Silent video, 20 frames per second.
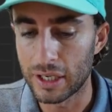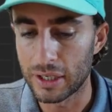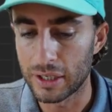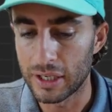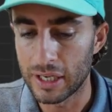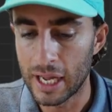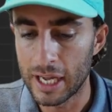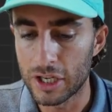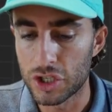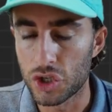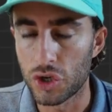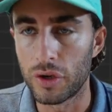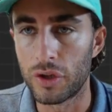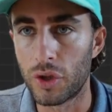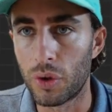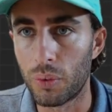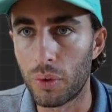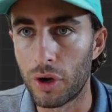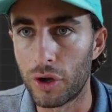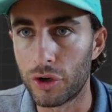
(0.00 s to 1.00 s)
nature in
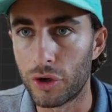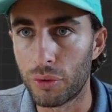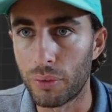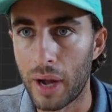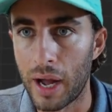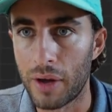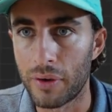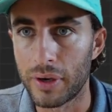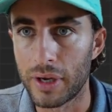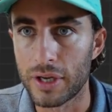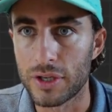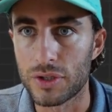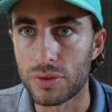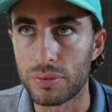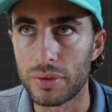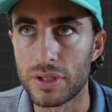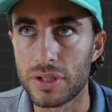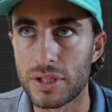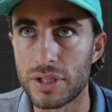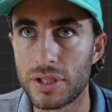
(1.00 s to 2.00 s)
the world around us
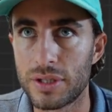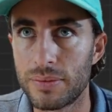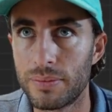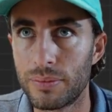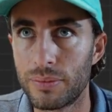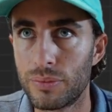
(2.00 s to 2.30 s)
was